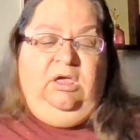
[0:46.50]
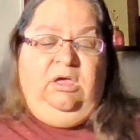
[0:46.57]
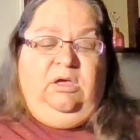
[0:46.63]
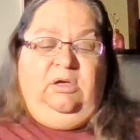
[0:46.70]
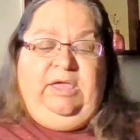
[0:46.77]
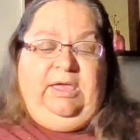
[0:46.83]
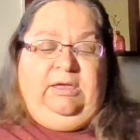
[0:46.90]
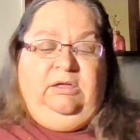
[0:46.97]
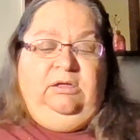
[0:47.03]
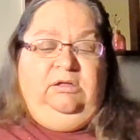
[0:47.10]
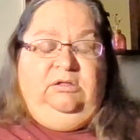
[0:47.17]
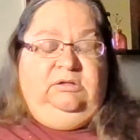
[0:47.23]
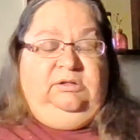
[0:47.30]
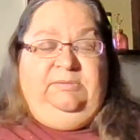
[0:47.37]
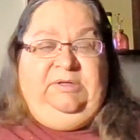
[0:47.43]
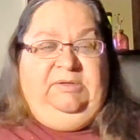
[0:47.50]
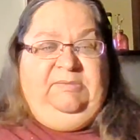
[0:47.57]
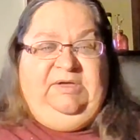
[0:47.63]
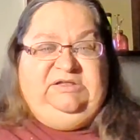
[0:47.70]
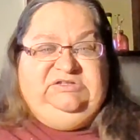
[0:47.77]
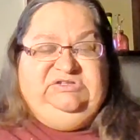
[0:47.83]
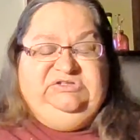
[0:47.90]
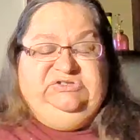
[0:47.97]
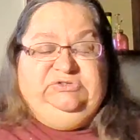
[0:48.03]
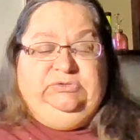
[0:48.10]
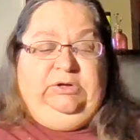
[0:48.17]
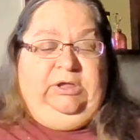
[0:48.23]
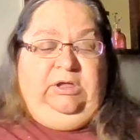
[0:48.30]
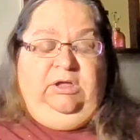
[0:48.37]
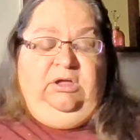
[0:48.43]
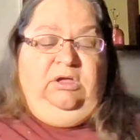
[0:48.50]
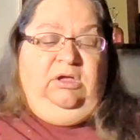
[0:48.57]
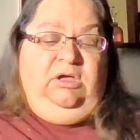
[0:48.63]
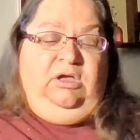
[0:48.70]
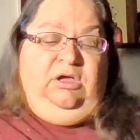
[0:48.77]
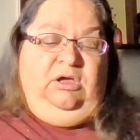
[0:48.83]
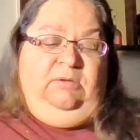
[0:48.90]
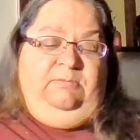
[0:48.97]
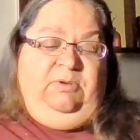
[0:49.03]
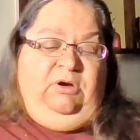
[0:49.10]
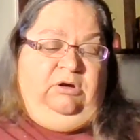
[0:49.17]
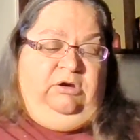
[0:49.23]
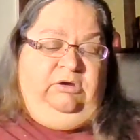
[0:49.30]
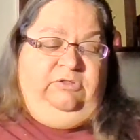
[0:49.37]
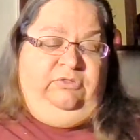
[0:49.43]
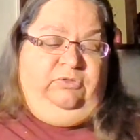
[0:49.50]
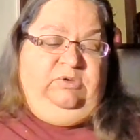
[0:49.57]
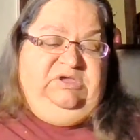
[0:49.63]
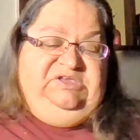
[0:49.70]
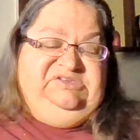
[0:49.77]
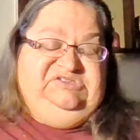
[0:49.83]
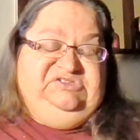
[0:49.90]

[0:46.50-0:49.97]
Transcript: okay, let me get back to the story. Part 3,